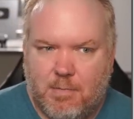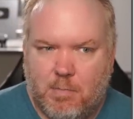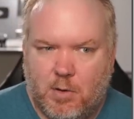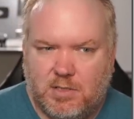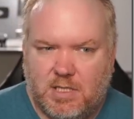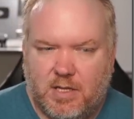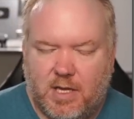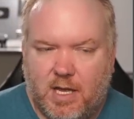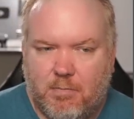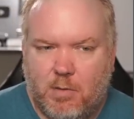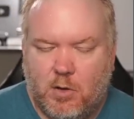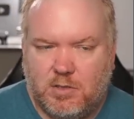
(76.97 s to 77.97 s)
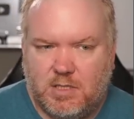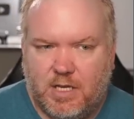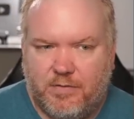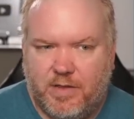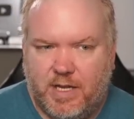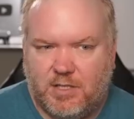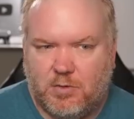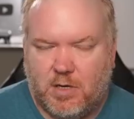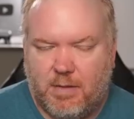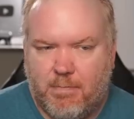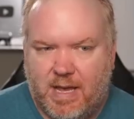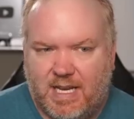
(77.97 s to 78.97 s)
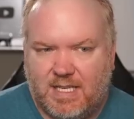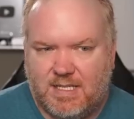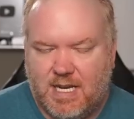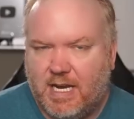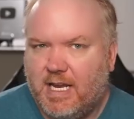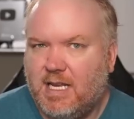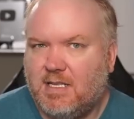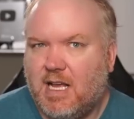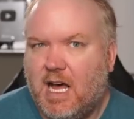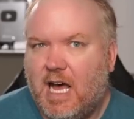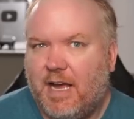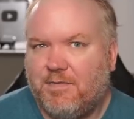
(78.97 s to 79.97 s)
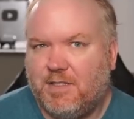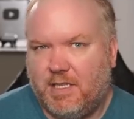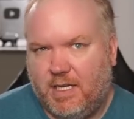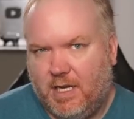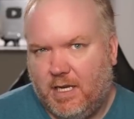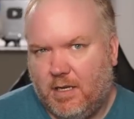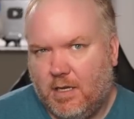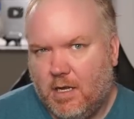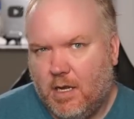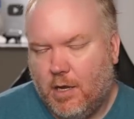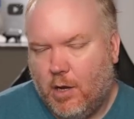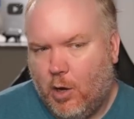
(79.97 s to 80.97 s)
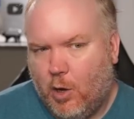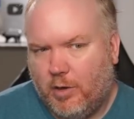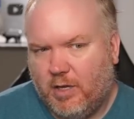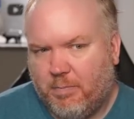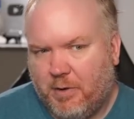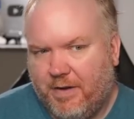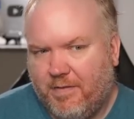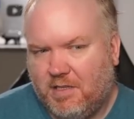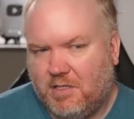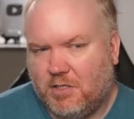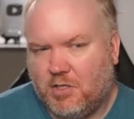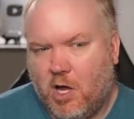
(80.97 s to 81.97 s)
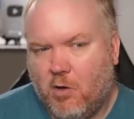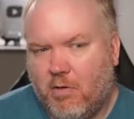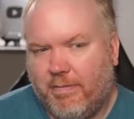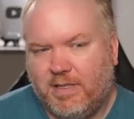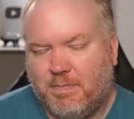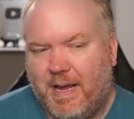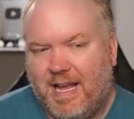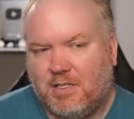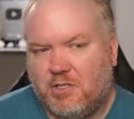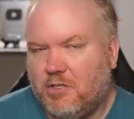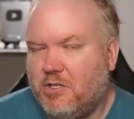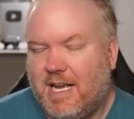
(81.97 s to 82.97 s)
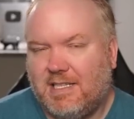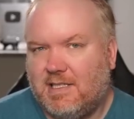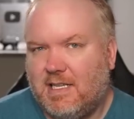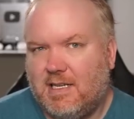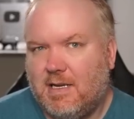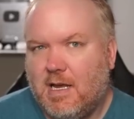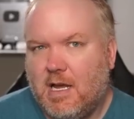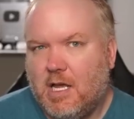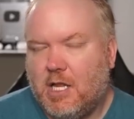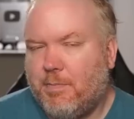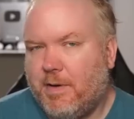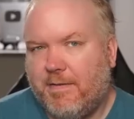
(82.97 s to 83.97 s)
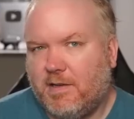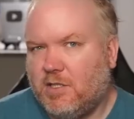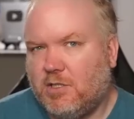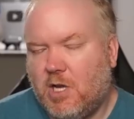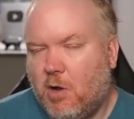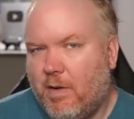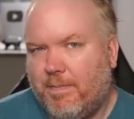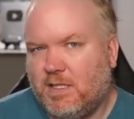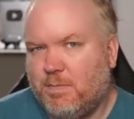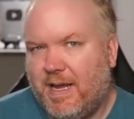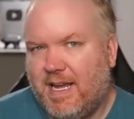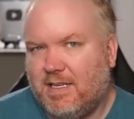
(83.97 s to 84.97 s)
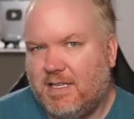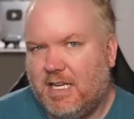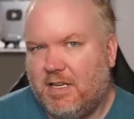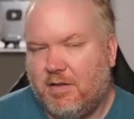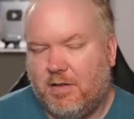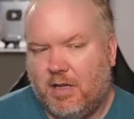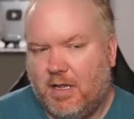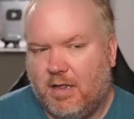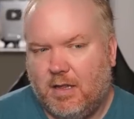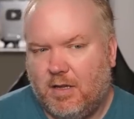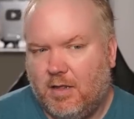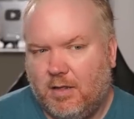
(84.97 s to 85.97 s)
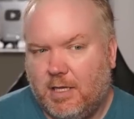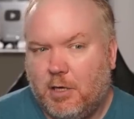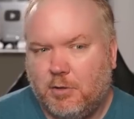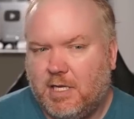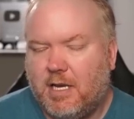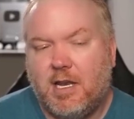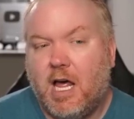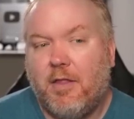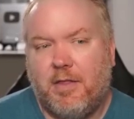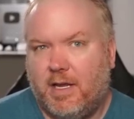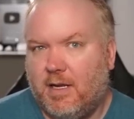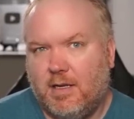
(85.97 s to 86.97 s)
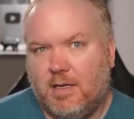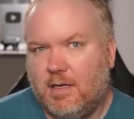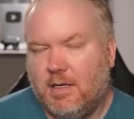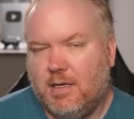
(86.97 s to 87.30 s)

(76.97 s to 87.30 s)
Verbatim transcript: Most of the most of the sort of meta studies I've seen on the previous assault weapons ban suggested the previous assault weapons ban did little to nothing